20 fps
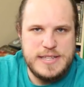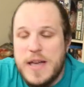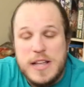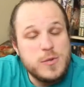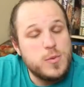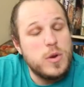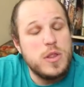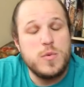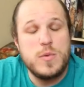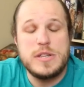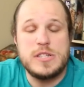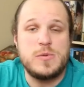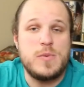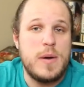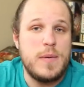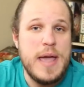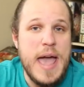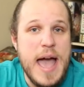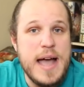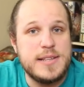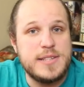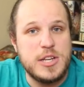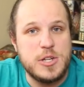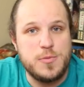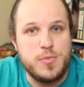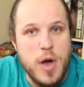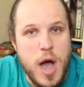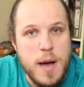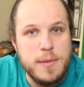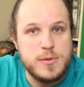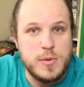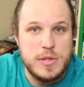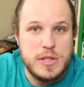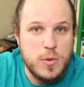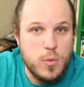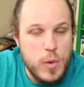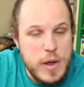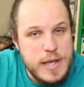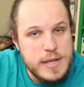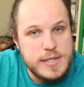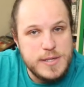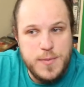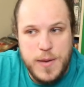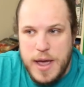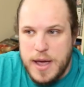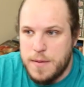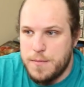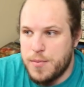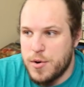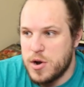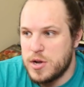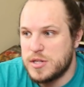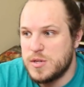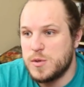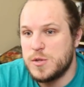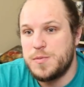That's one of the reasons why we had such problems with the wingspan birds.